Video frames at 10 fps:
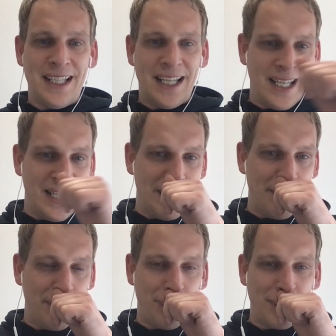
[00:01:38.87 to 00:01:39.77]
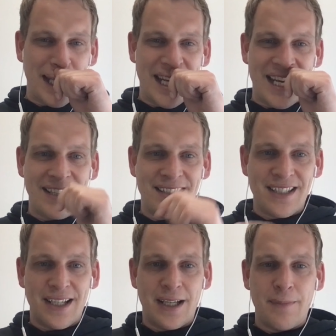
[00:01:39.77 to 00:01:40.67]
um, and
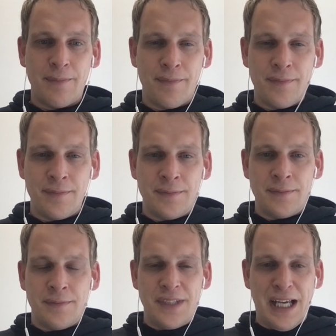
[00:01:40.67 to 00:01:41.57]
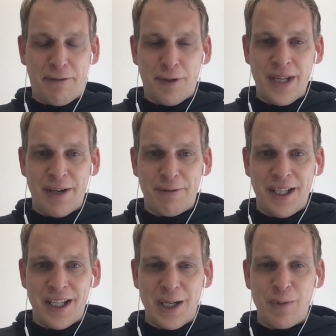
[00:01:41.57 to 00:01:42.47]
um, yeah, from there
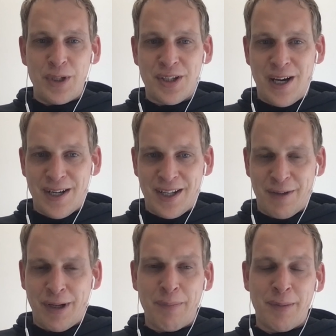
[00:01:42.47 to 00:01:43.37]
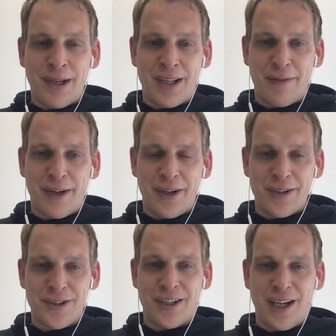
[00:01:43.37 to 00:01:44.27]
we uh, we started and we implemented
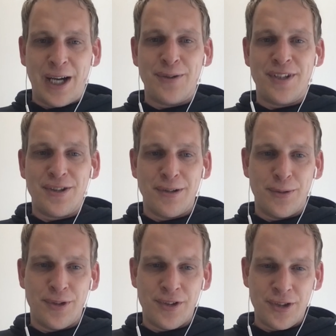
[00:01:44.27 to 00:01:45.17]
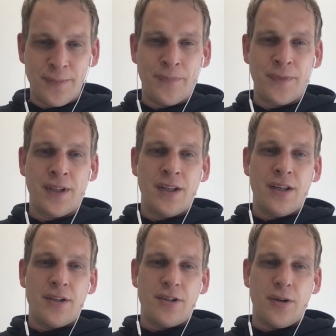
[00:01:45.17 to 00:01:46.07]
various uh, IoT solutions.
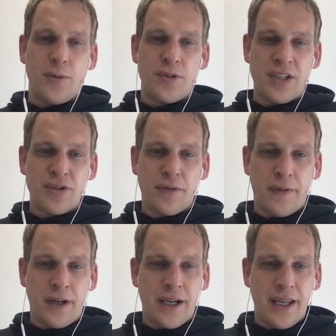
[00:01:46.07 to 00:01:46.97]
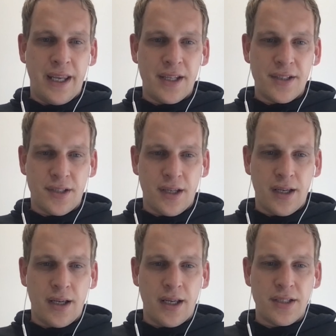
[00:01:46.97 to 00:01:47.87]
So Sensorfy is
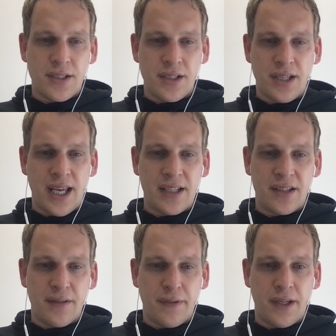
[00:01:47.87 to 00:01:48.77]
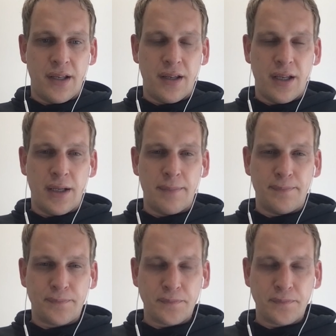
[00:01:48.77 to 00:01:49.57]
uh, is is active in um,